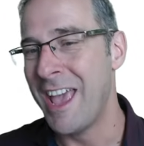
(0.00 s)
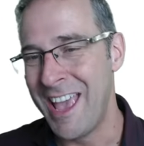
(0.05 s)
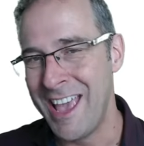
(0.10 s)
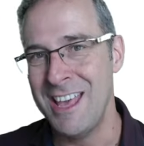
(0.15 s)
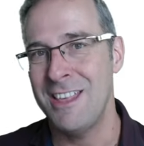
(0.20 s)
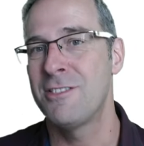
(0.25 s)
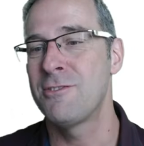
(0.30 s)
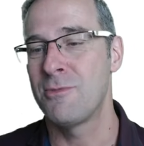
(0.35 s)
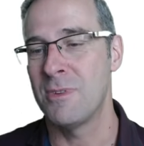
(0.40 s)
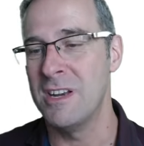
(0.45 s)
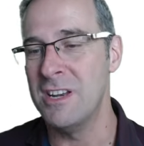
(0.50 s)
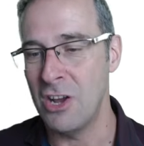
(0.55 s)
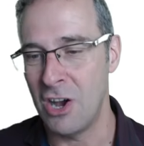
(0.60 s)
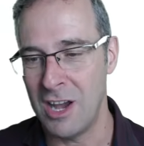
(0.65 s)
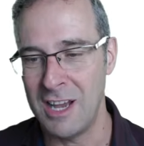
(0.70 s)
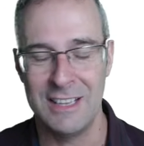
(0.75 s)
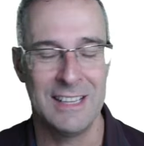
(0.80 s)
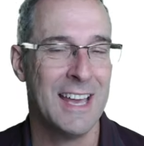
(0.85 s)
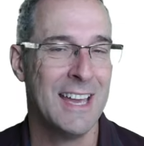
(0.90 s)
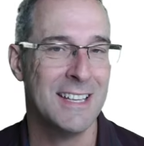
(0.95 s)

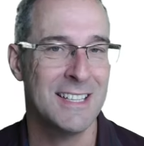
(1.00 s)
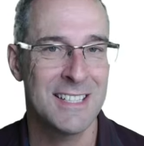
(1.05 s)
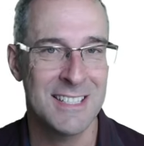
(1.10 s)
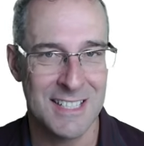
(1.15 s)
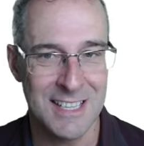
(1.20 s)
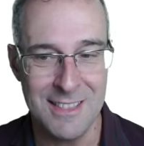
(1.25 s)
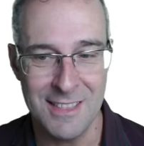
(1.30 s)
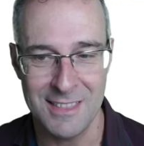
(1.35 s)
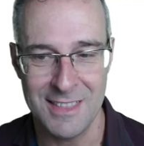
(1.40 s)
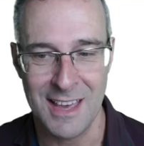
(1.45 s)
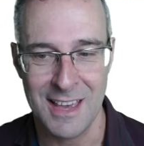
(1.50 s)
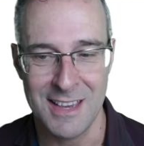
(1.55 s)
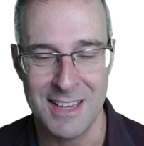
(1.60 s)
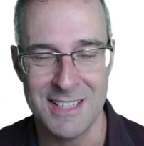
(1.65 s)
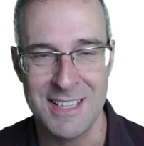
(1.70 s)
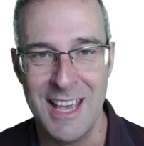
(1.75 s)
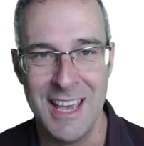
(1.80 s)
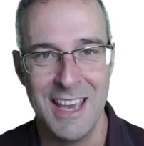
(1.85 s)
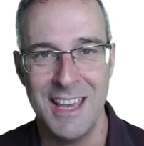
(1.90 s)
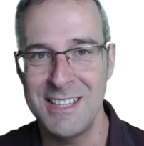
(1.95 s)
anthranilate synthase.
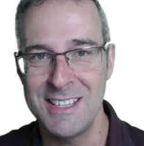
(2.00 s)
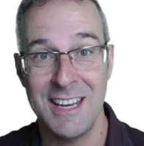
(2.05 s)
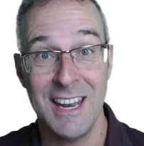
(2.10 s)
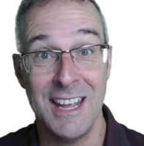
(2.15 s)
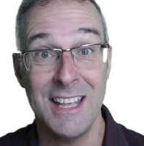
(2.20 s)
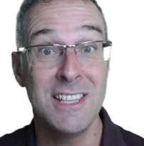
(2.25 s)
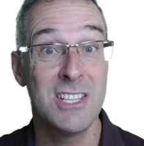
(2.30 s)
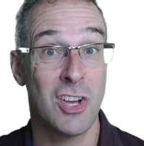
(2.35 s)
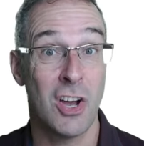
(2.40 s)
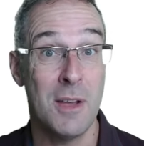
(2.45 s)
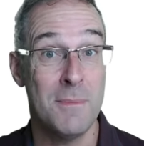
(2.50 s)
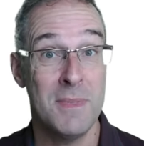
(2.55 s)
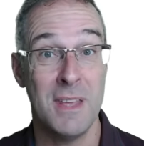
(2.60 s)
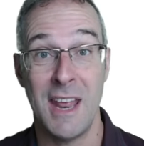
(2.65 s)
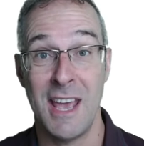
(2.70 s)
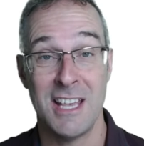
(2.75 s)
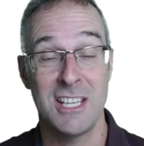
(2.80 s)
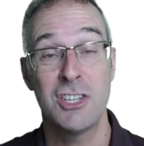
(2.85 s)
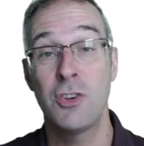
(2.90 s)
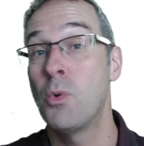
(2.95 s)
It's an enzyme that
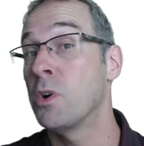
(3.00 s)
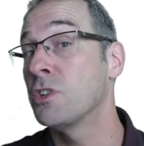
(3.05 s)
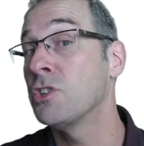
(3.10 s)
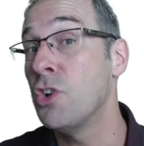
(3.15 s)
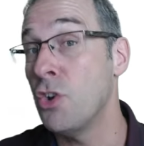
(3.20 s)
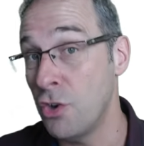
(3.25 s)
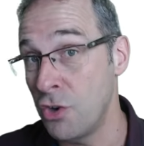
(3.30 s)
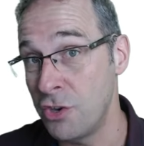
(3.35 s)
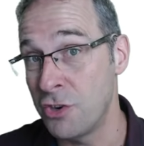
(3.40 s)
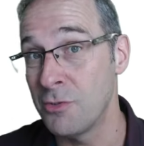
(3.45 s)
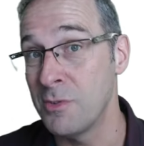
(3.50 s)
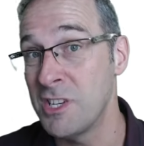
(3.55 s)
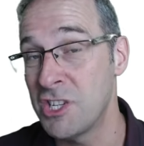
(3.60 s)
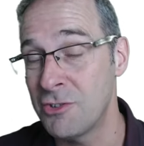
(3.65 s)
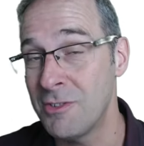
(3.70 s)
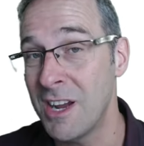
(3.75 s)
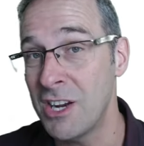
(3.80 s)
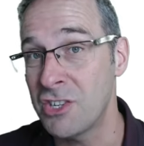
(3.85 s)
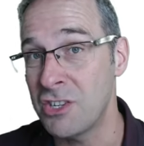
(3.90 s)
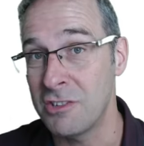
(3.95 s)
has quaternary
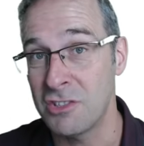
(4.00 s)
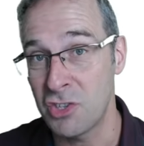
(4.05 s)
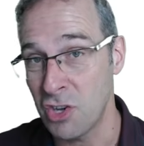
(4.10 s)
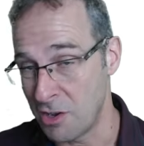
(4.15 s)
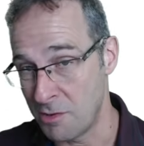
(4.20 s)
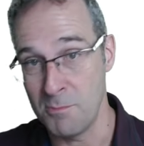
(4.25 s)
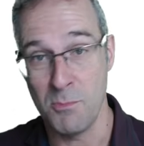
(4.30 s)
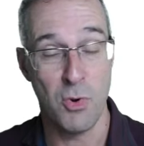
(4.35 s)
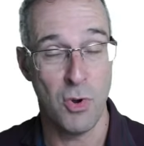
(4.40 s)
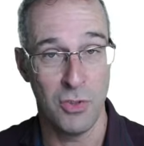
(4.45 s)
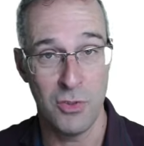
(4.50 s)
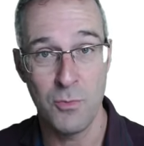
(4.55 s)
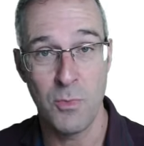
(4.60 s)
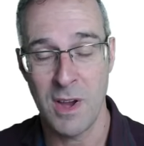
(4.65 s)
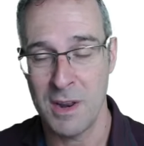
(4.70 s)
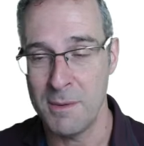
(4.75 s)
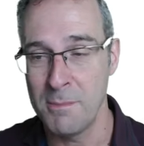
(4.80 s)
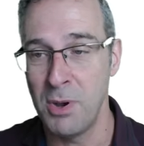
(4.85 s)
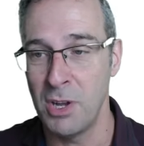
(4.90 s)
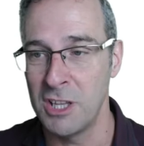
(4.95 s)
structure. It's got more than
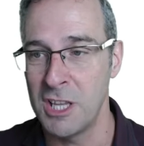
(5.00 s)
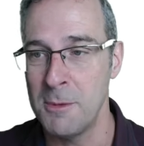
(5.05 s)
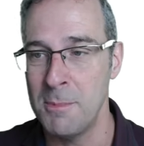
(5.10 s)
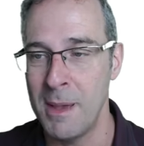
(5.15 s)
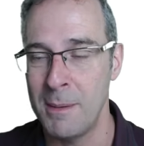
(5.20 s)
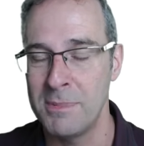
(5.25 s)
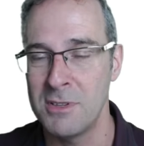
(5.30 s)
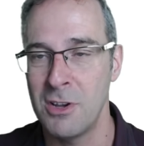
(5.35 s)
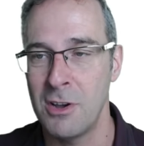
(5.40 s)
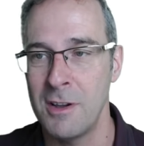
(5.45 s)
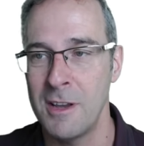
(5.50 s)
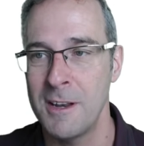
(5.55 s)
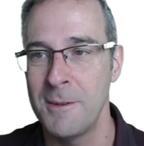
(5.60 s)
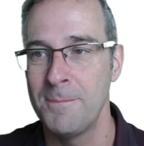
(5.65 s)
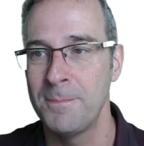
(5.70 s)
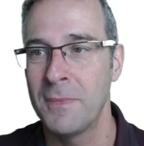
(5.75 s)
one polypeptide.